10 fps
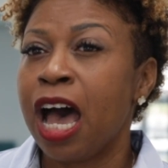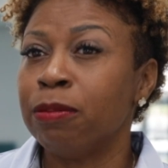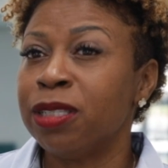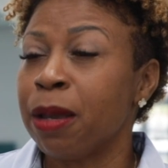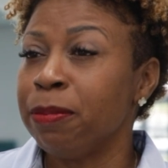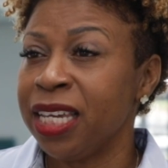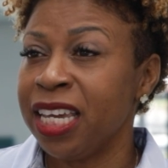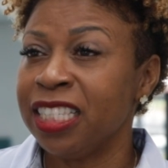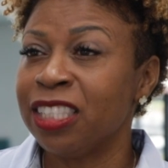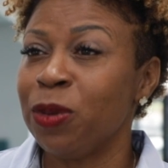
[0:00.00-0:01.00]
Some
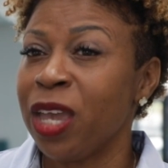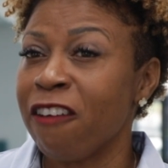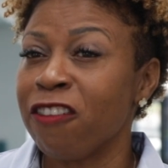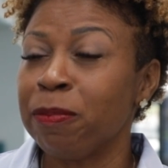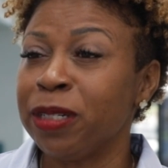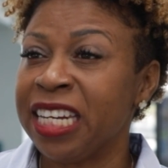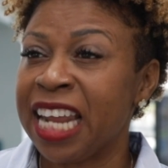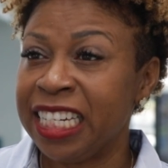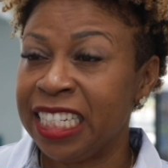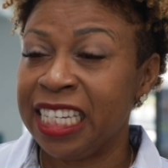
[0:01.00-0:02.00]
days we have up to
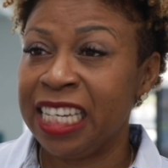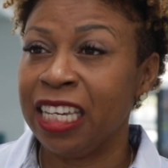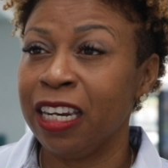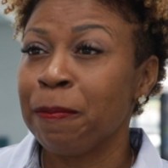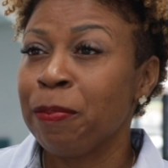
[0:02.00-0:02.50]
19